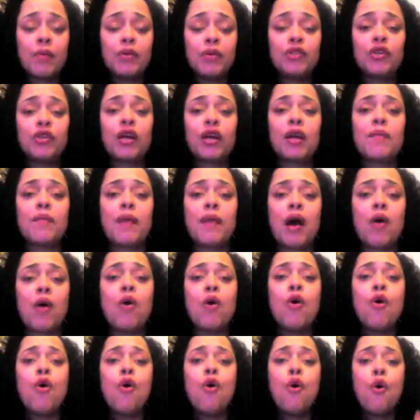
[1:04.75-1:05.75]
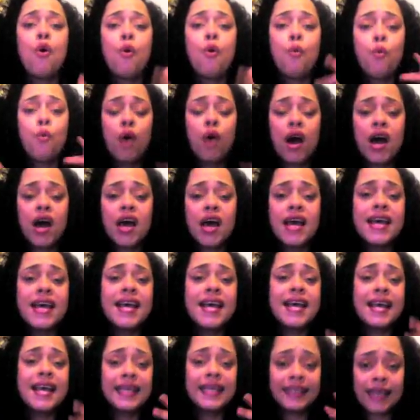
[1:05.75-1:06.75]
We're talking about what
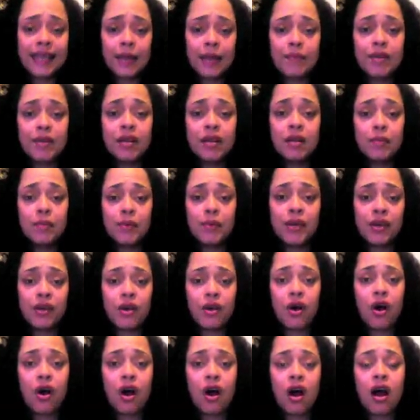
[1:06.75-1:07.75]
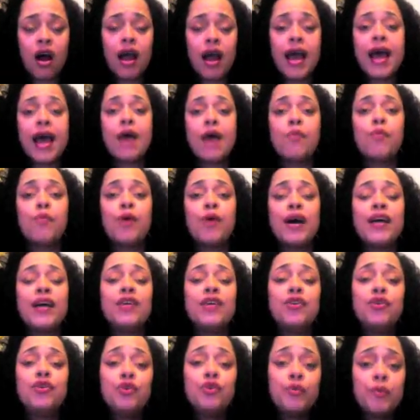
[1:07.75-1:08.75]
is happening in PR and what
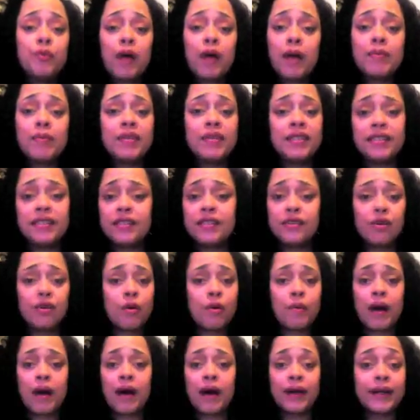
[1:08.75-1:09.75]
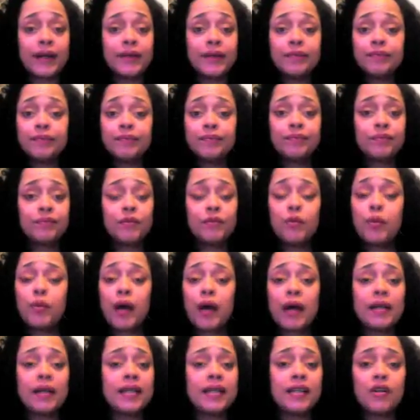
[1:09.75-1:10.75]
you probably didn't know about it. You
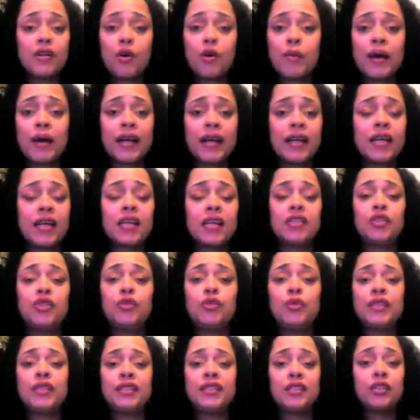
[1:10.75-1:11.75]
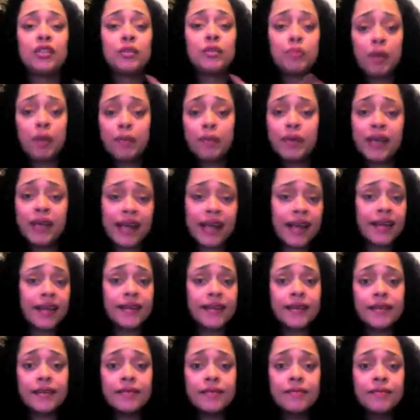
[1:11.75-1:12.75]
probably didn't know about it because you listen to
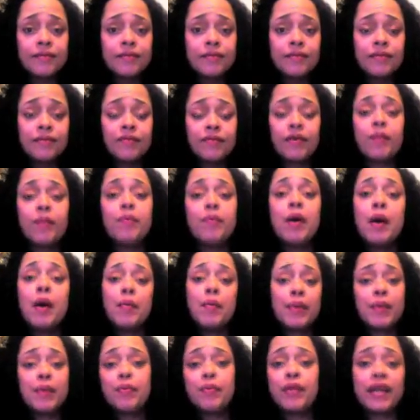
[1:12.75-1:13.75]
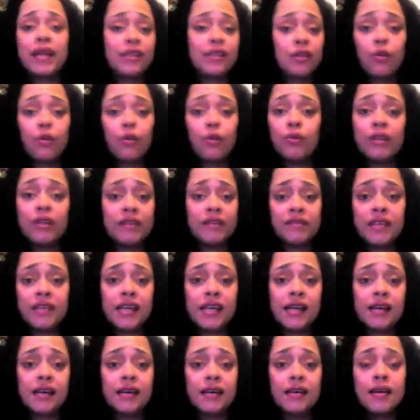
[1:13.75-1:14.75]
propaganda from people that don't live
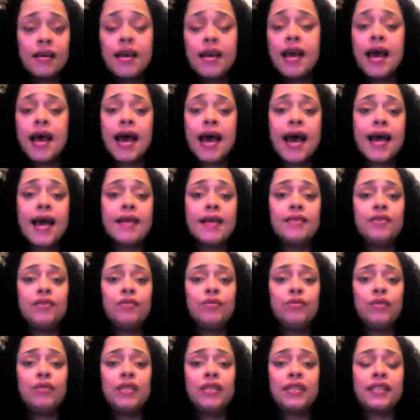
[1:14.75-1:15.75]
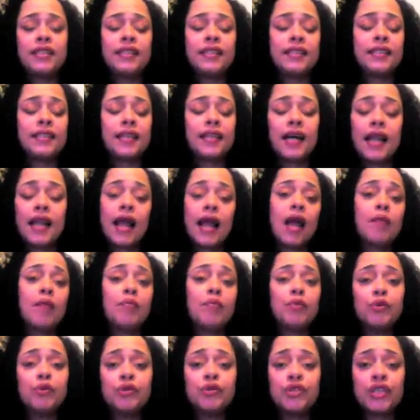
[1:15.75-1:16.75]
there. And you listen to a lot of
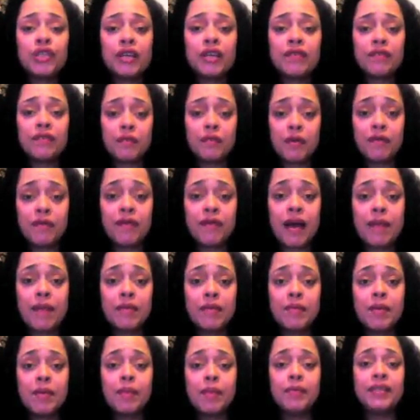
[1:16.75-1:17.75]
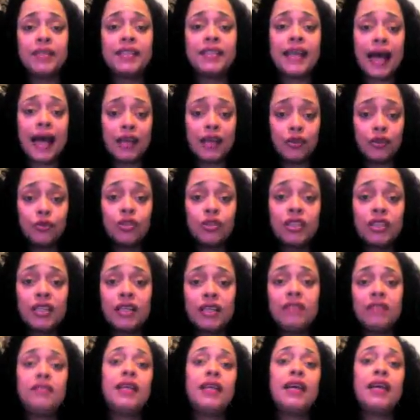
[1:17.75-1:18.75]
bullshit from your family members that used to
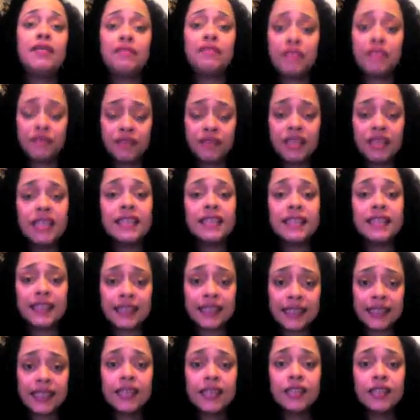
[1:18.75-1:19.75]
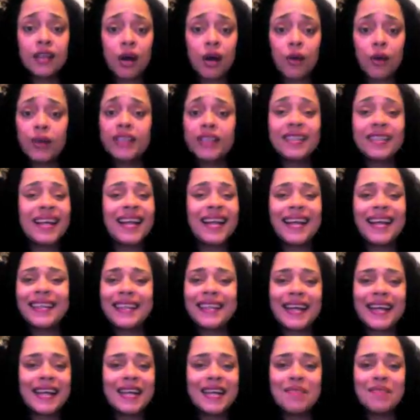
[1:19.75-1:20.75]
live there 50 and 60 years ago. It's not like
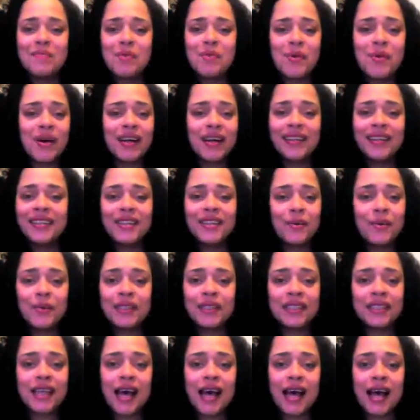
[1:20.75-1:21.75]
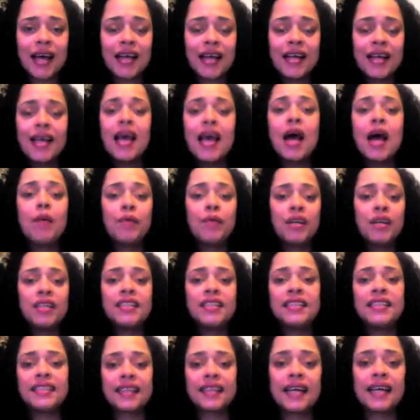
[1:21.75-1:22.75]
that anymore. No, it's not. And we're going
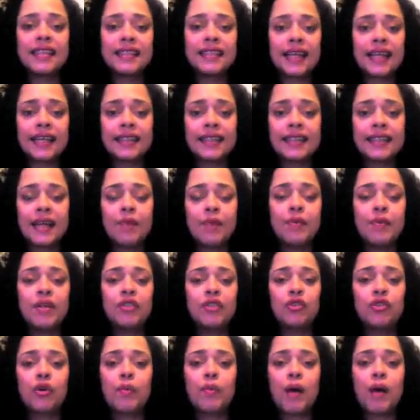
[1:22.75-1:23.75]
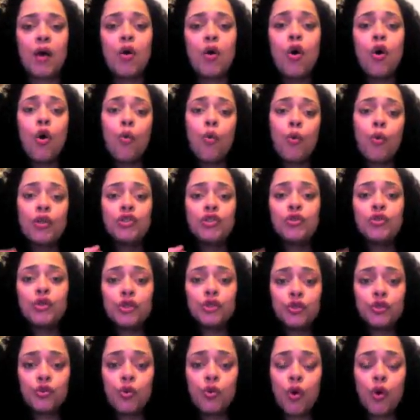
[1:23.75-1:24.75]
to discuss that today. We're going to talk about what you
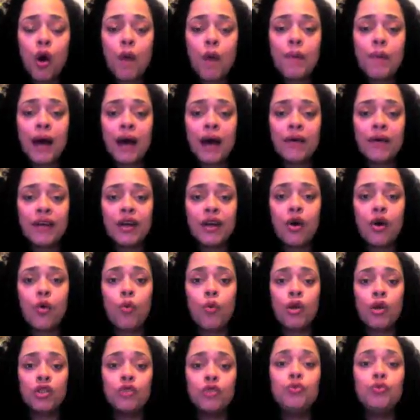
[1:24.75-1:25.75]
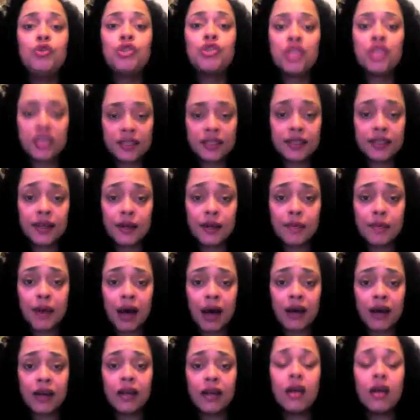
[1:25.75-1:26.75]
could do about it or what you should have done
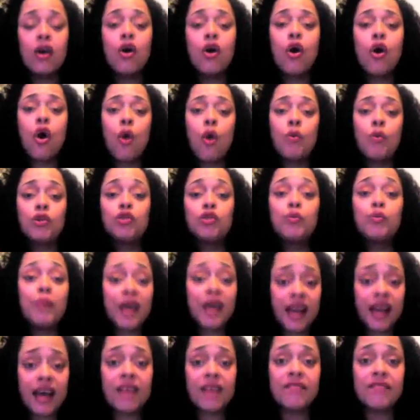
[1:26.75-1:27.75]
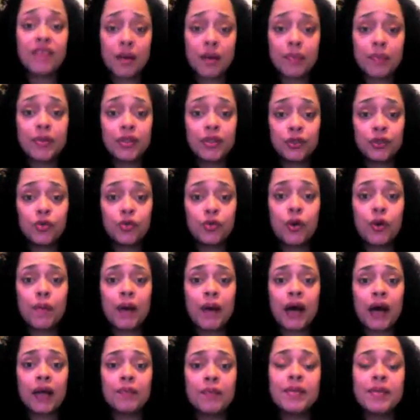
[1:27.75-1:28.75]
about it or what you better hurry up and do
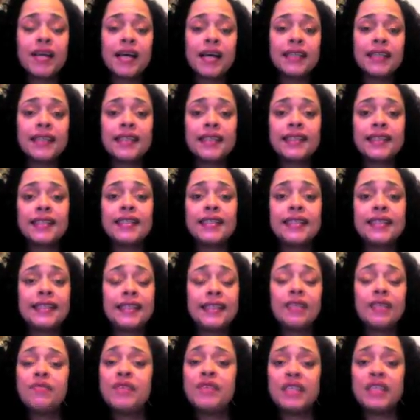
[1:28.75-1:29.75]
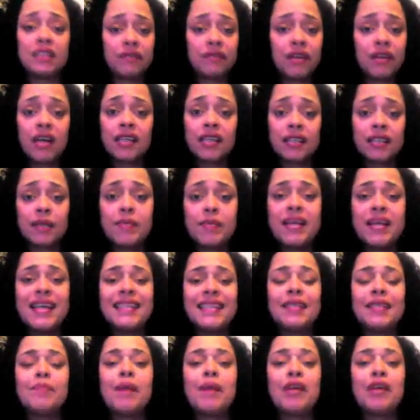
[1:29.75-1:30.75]
about it because it's in a serious flux. I mean,
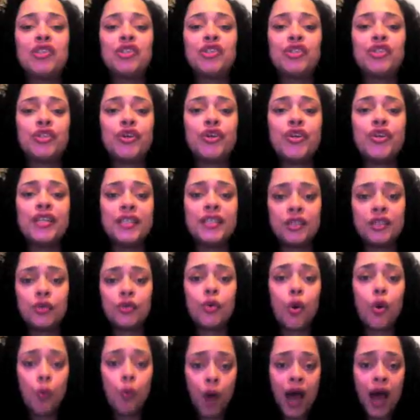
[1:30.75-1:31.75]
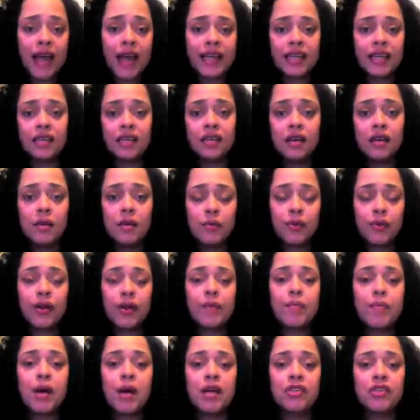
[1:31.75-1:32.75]
it's about to turn into Hawaii, pretty
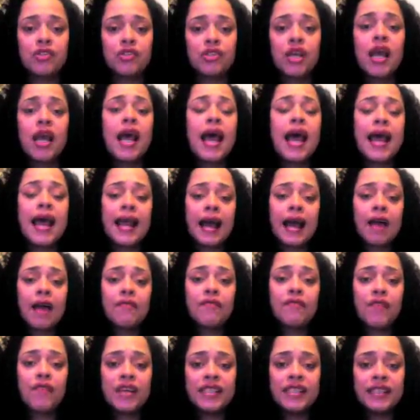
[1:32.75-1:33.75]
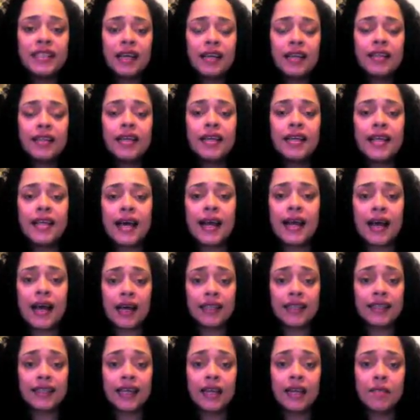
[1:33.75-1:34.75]
much. And I got friends out there that
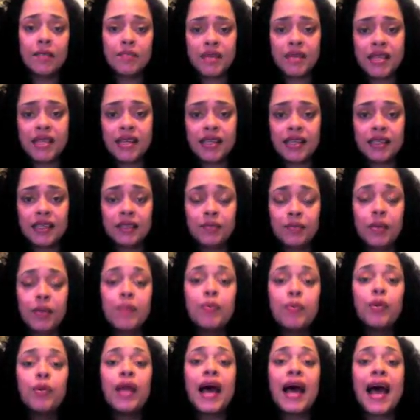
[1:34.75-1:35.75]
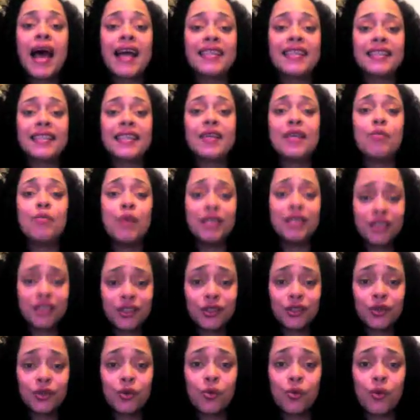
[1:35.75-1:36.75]
are telling me this. People that actually went
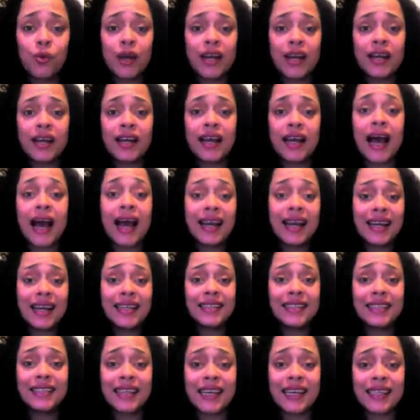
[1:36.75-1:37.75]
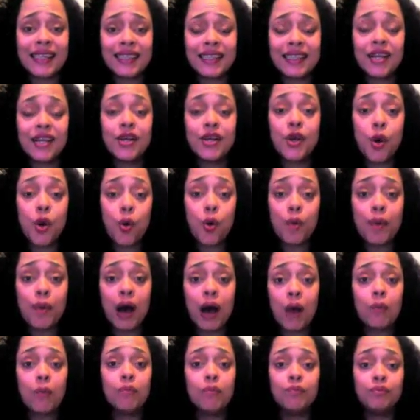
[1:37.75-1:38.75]
to school and got an education and know
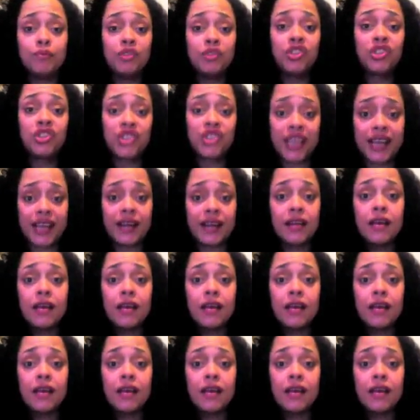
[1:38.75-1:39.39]
about shit.